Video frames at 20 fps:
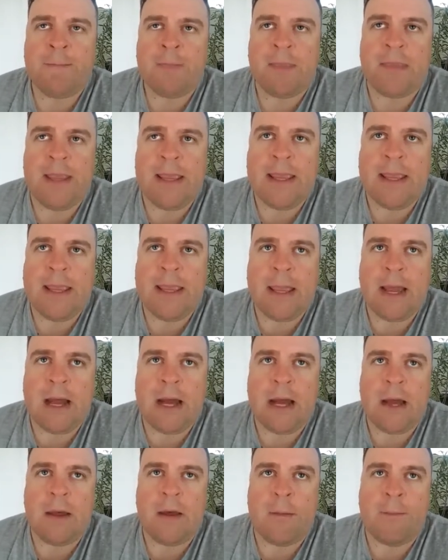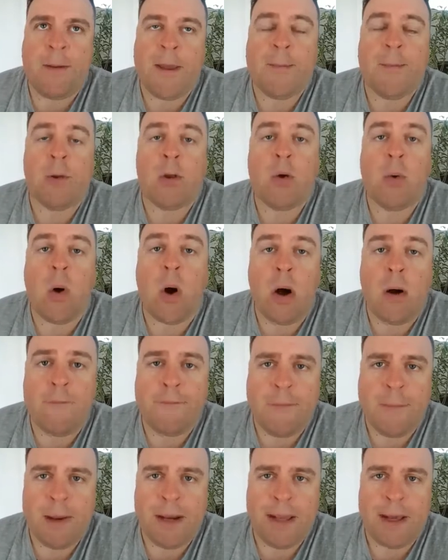The people who are
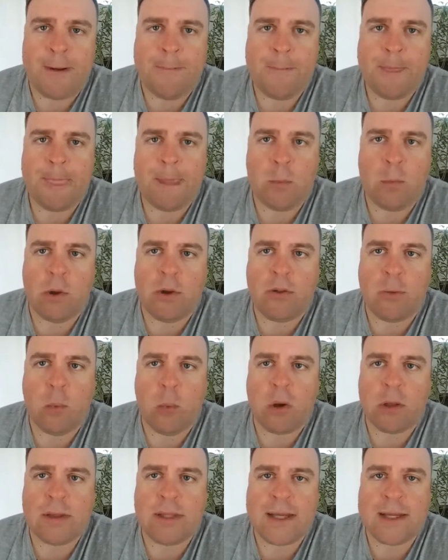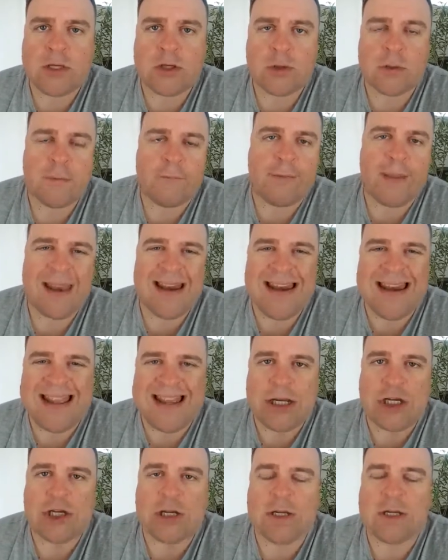familiar with what their sort of their
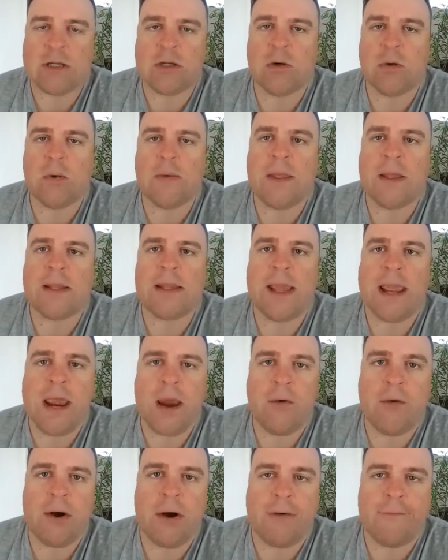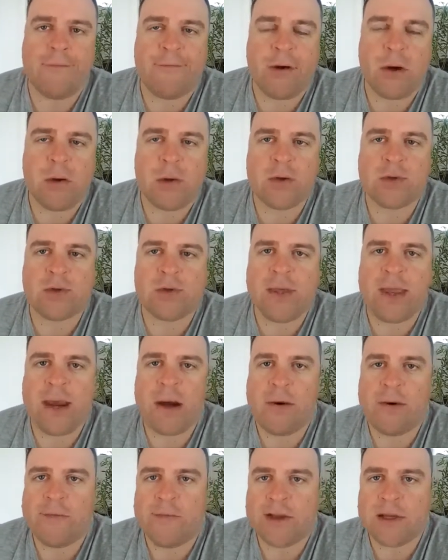niche is, or that their area of focus or their
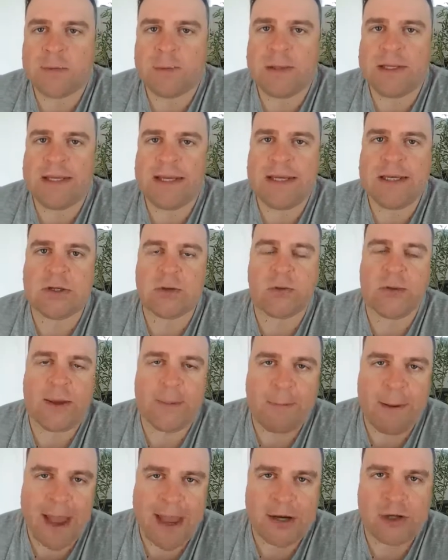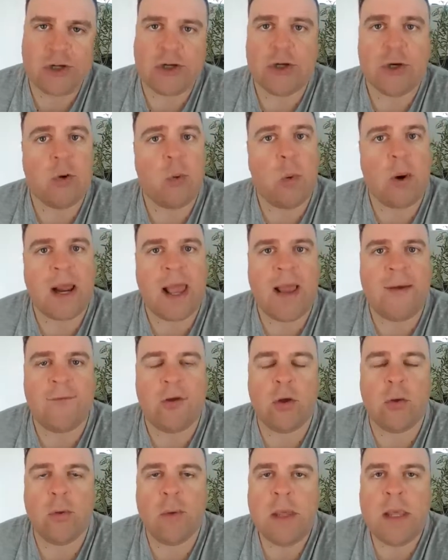area of expertise or their passion or what have
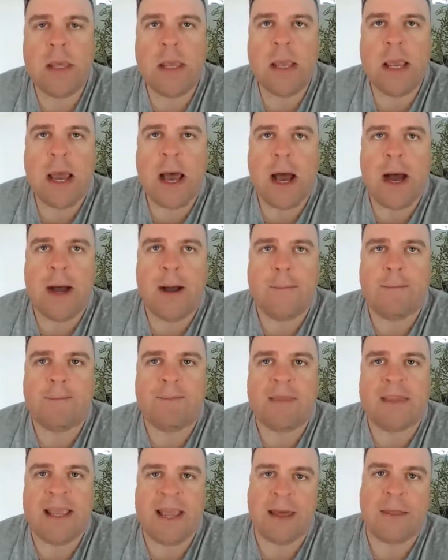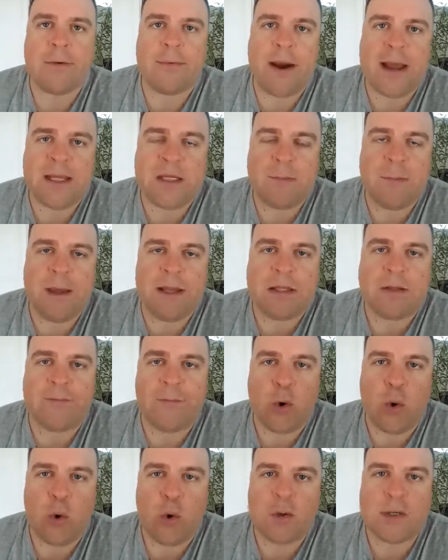you. The other aspect,
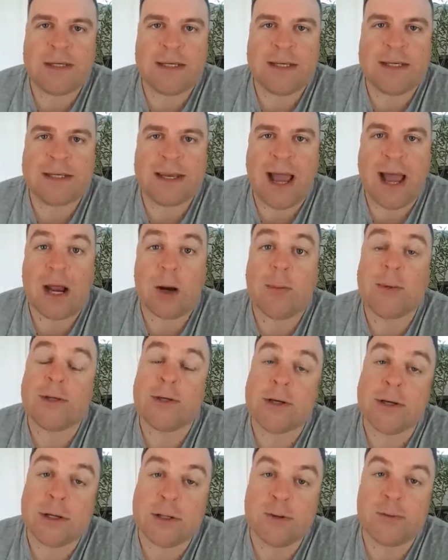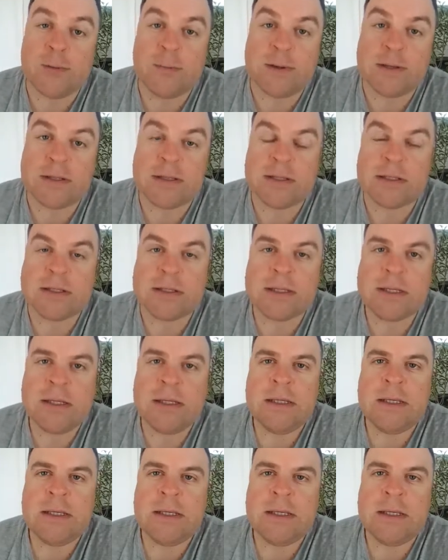of course, is how do we turn it into a business?